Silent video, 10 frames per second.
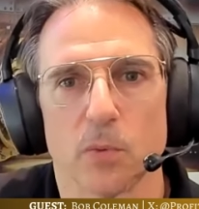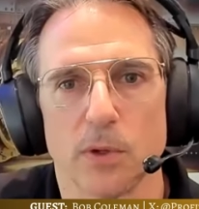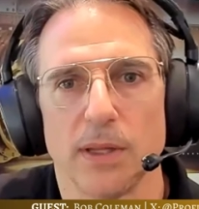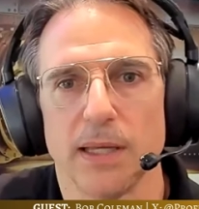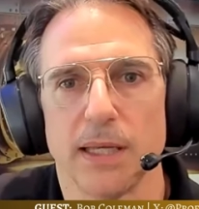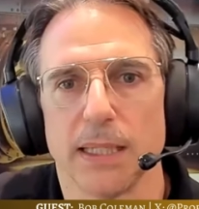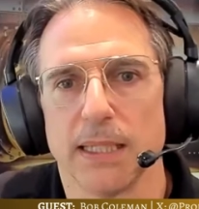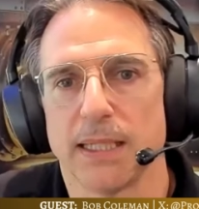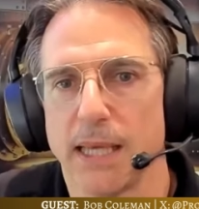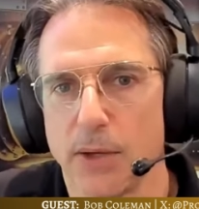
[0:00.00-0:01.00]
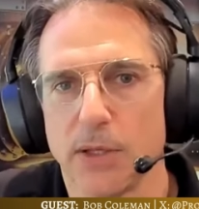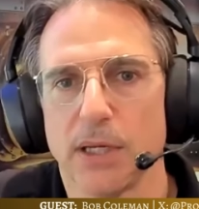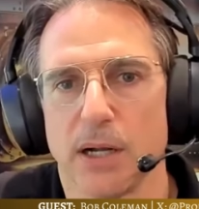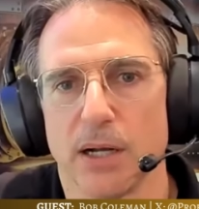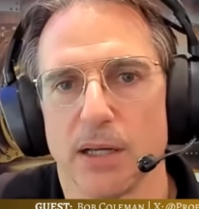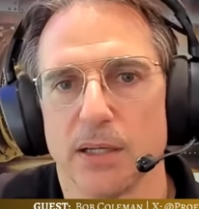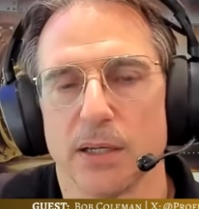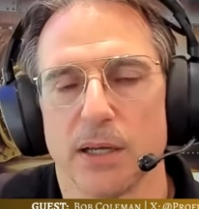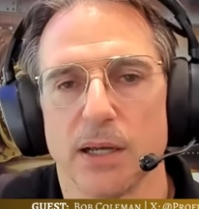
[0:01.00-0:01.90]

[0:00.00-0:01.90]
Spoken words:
really counting on,